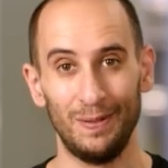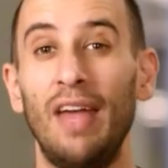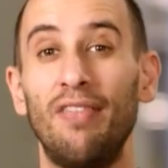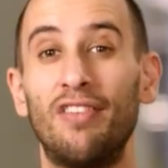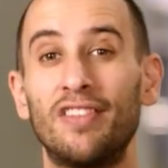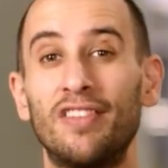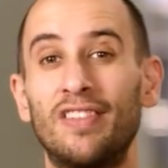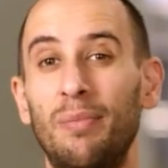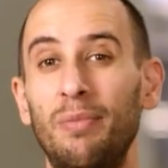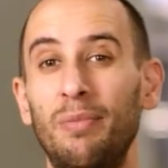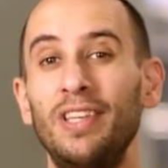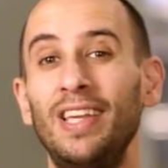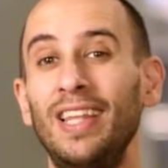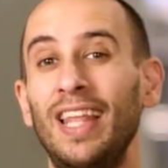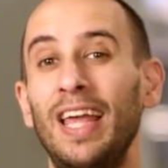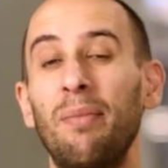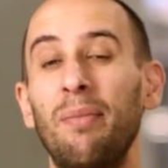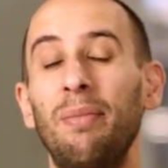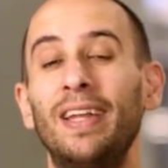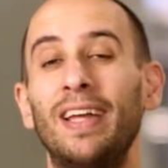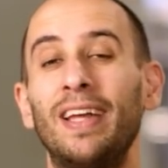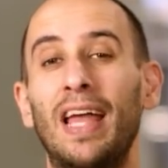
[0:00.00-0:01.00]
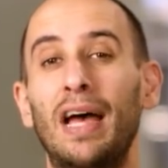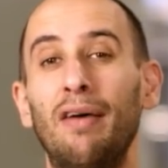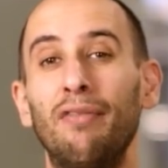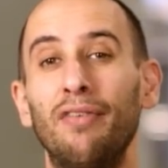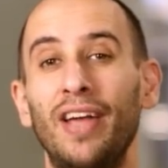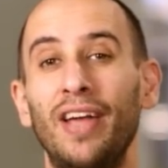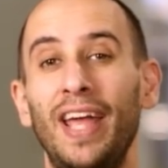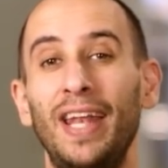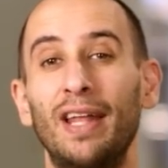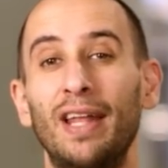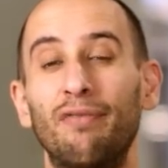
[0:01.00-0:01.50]
If there's someone you'd like me to
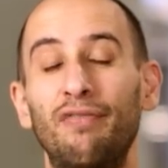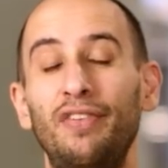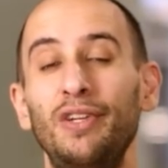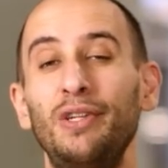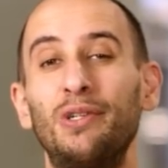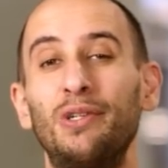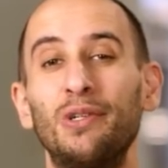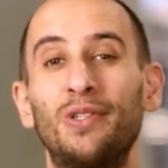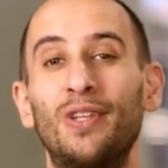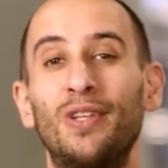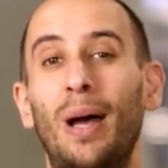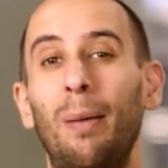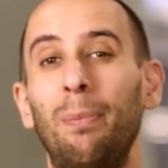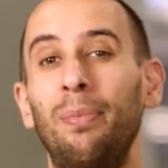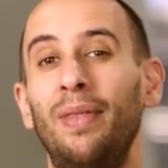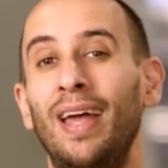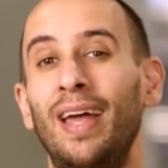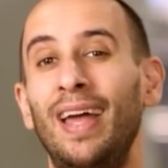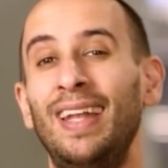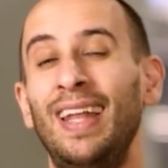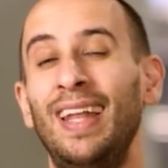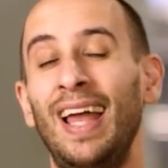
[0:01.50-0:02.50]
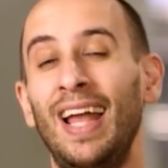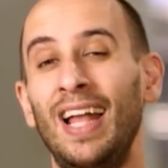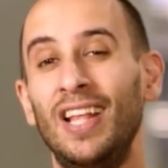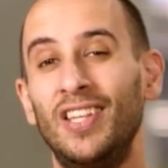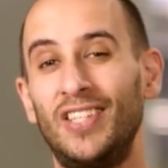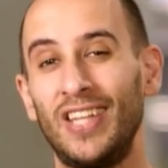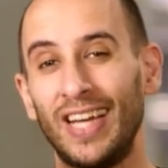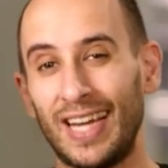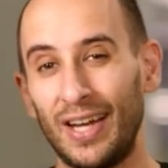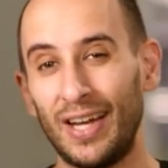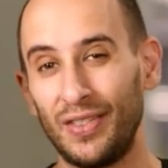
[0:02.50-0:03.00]
cover in a future top 10,
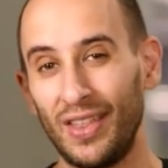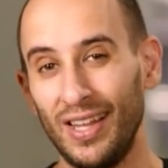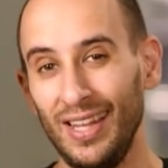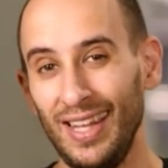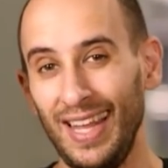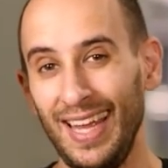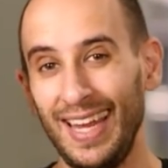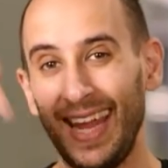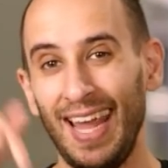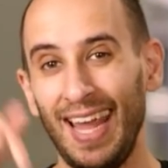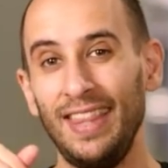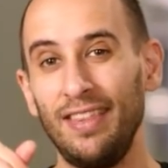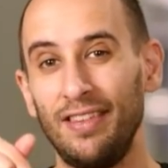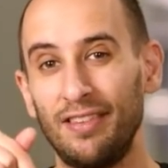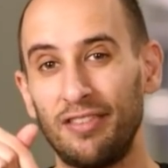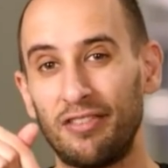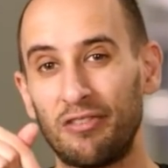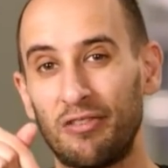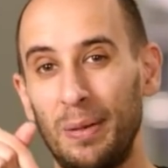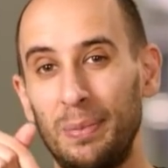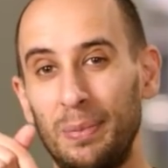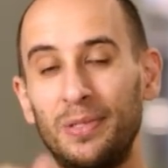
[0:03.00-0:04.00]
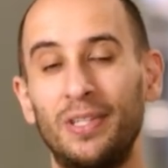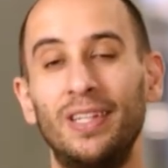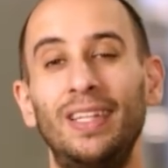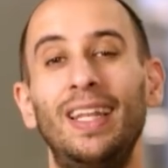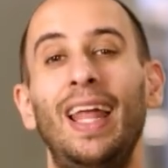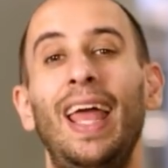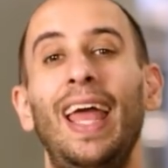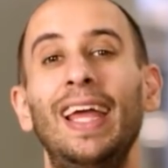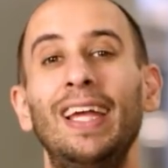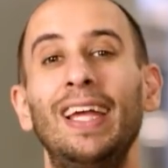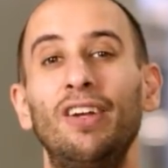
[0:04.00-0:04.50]
check out the link in the
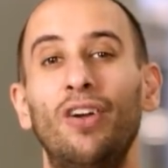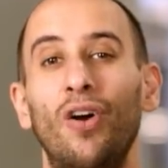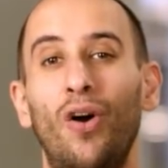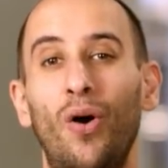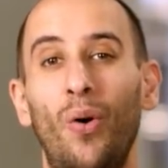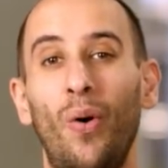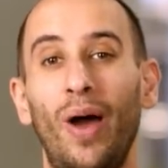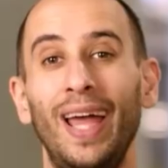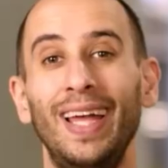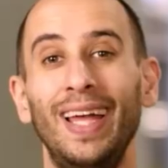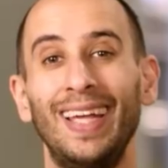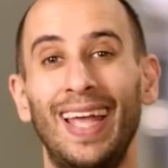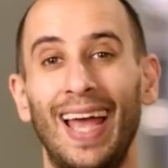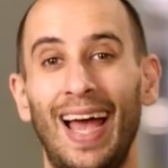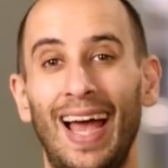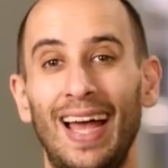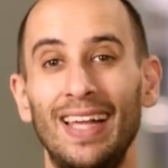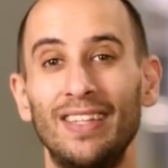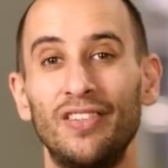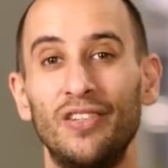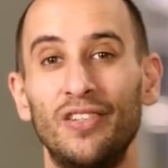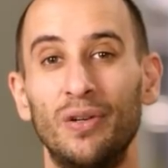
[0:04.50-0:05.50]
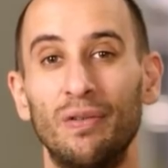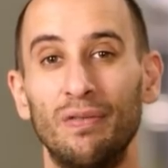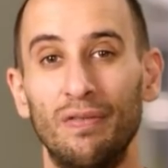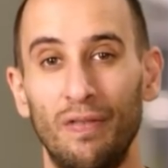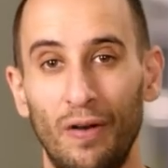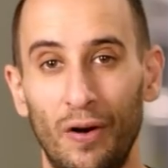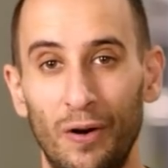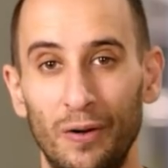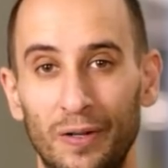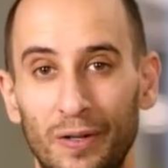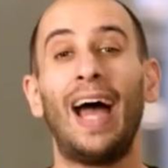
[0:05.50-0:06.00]
description and go and cast your
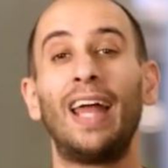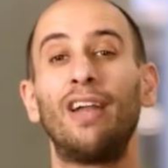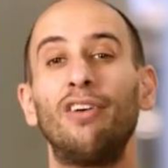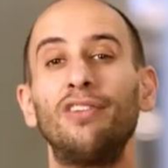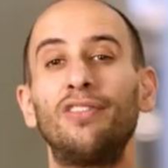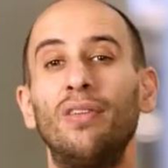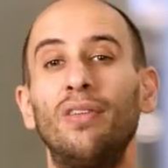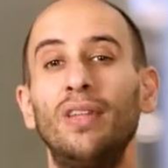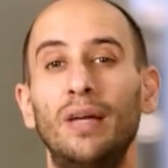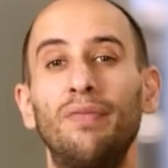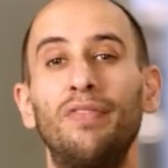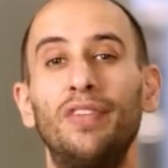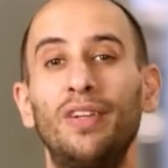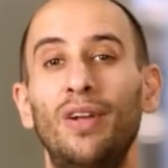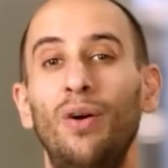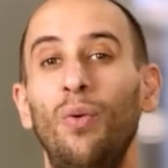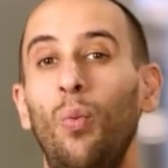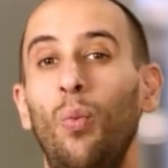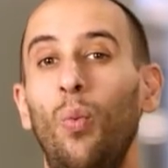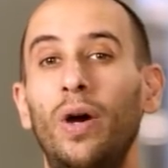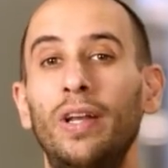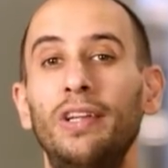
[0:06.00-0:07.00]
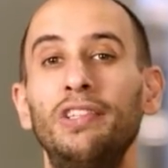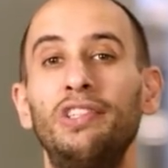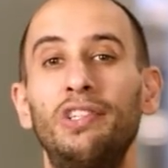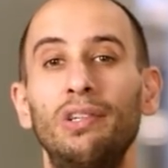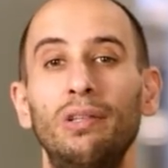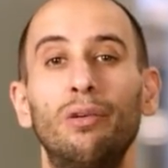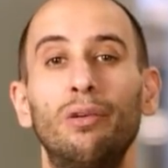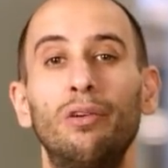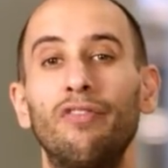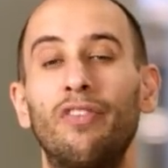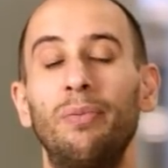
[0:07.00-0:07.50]
vote. I'd also love to know, what did you
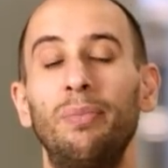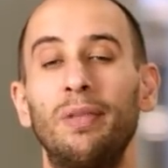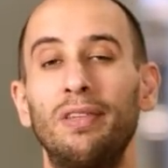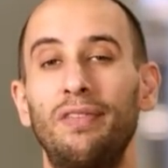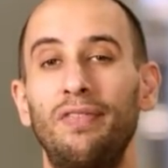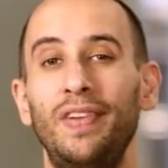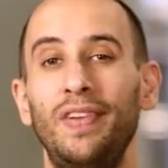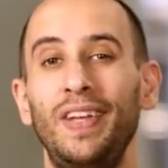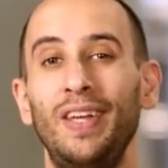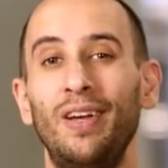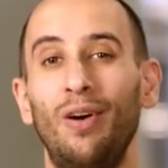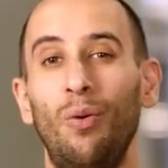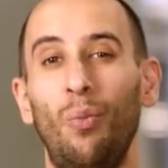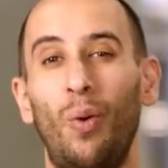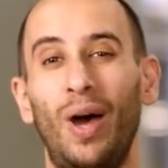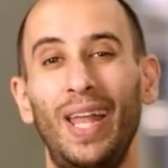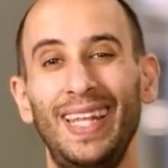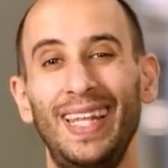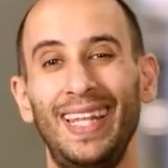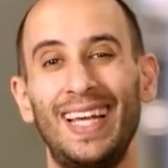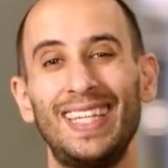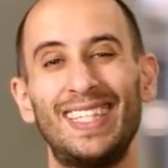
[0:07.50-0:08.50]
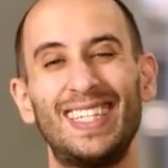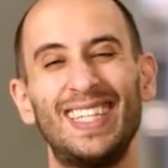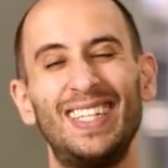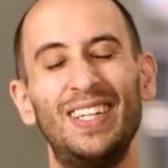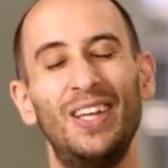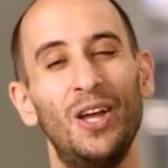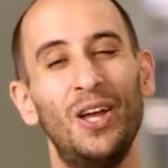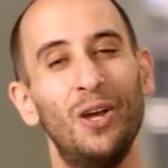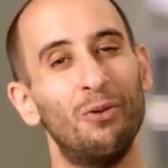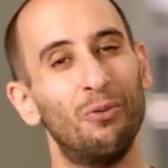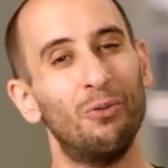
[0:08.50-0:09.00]
learn from this video? What
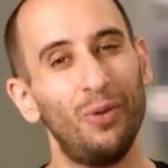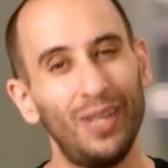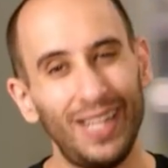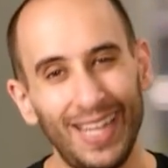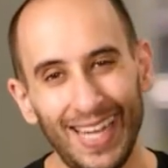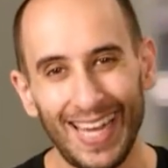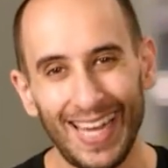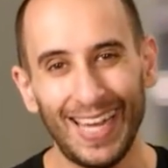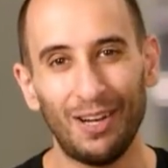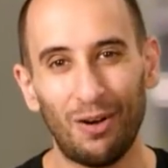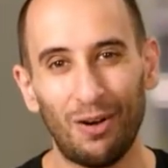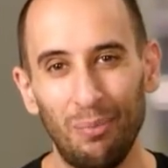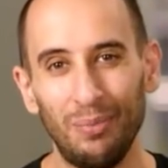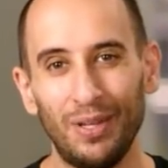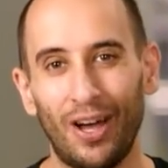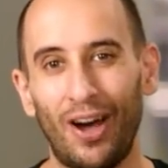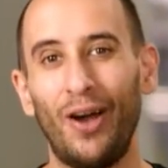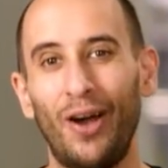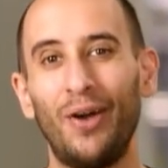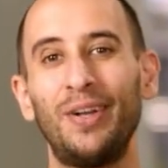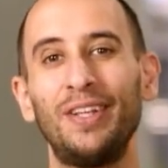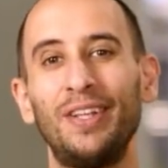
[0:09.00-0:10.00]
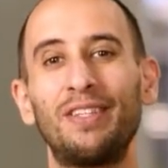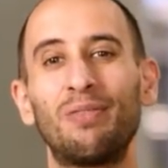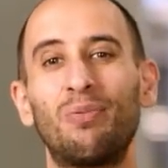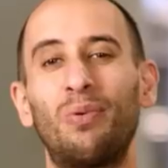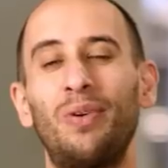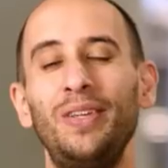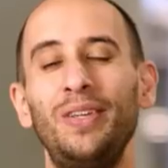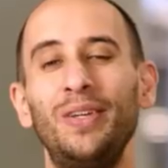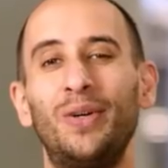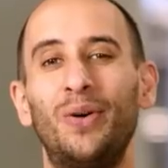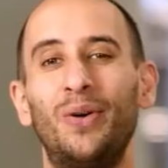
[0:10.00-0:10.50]
lesson really hit home the hardest?
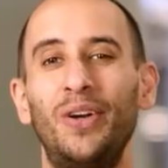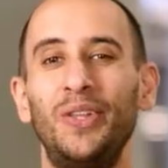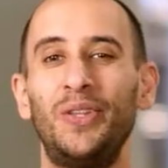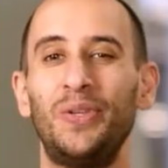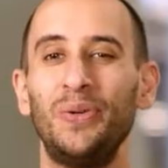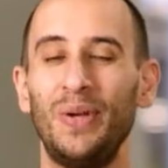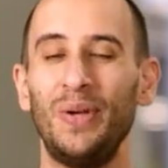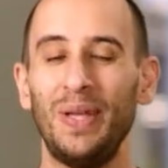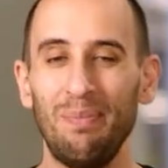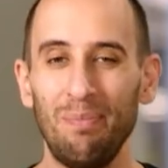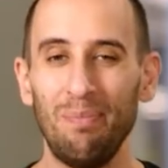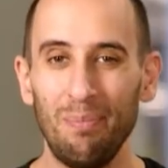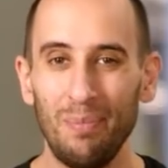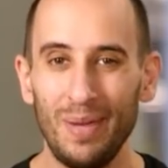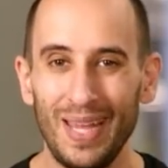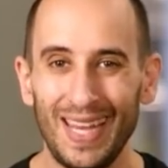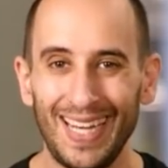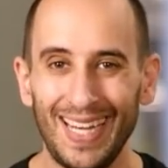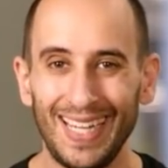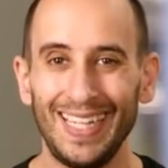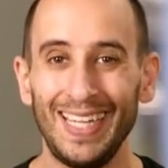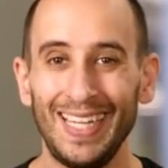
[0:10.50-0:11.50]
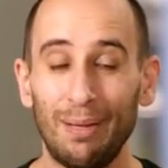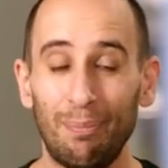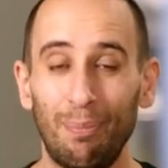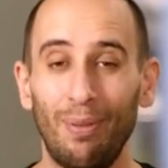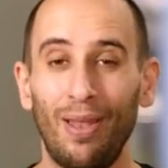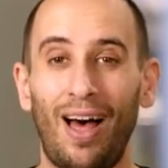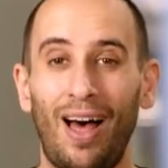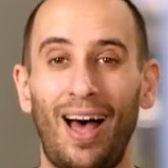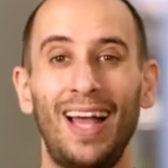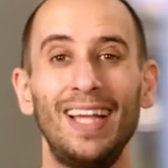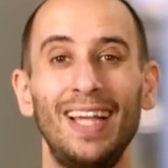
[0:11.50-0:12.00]
What are you going to immediately
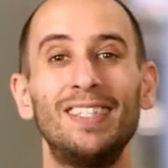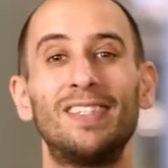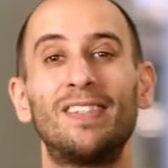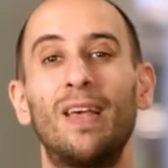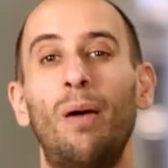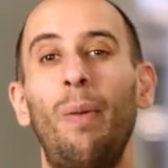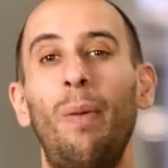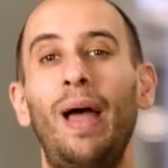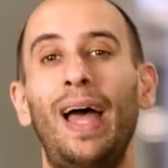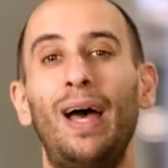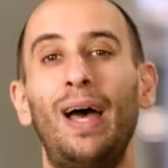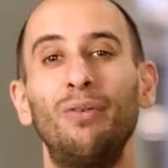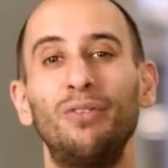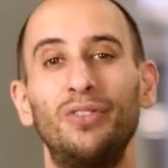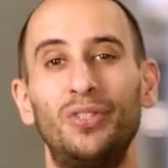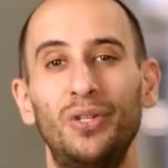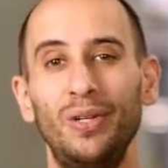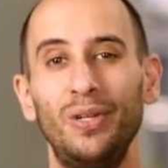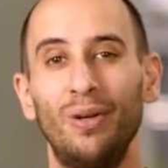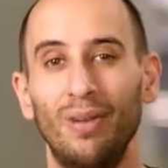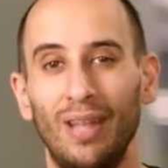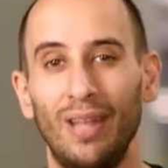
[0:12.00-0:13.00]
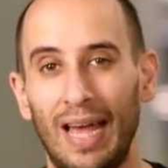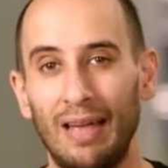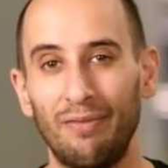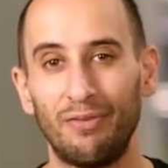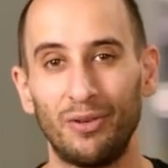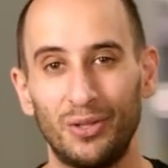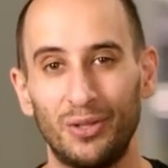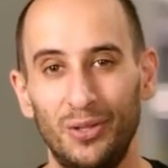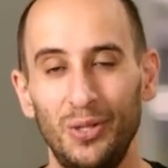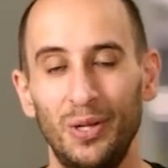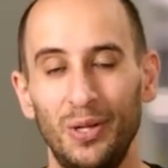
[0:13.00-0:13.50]
apply somehow to your life
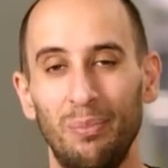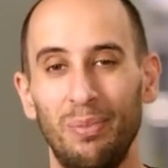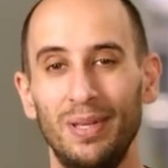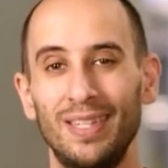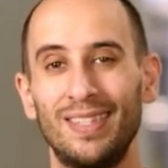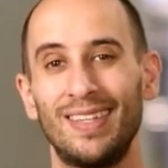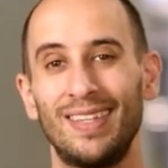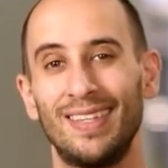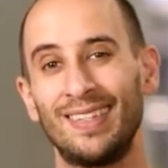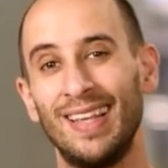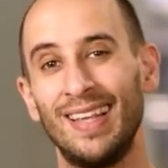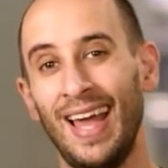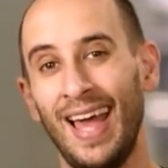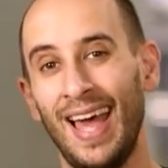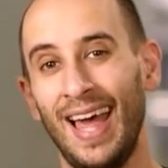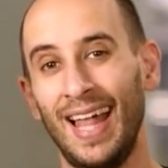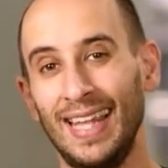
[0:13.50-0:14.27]
or to your business?